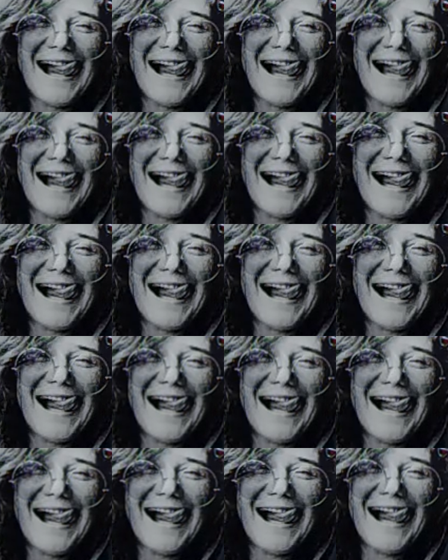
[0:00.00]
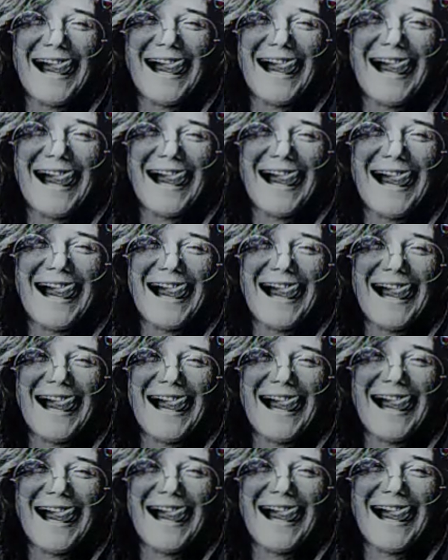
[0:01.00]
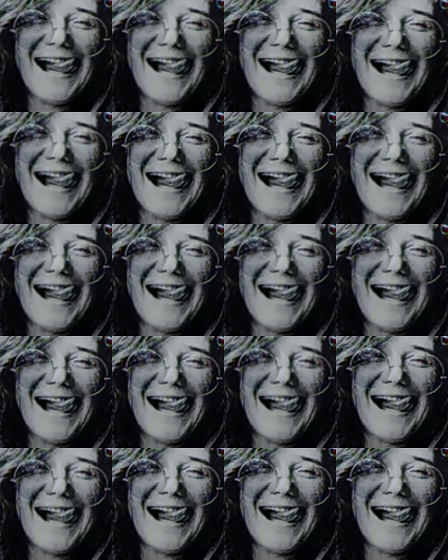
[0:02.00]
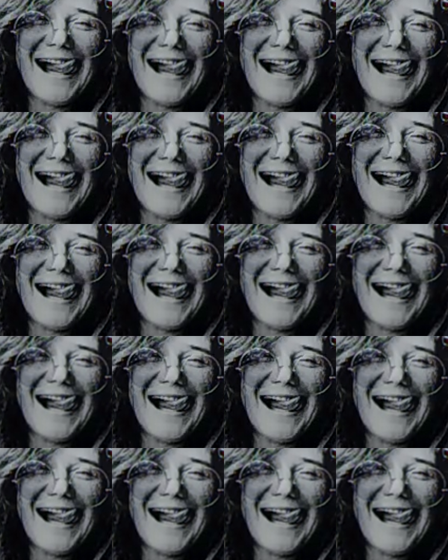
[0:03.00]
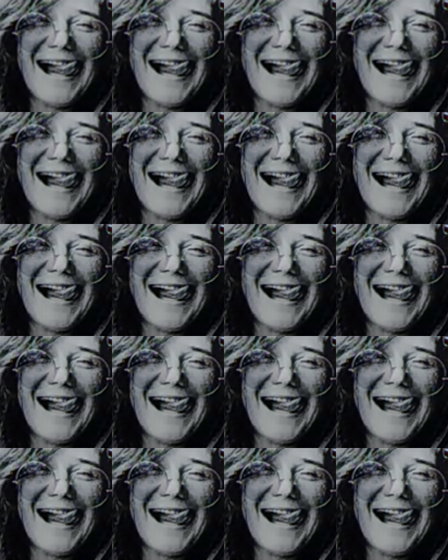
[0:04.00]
(not speaking)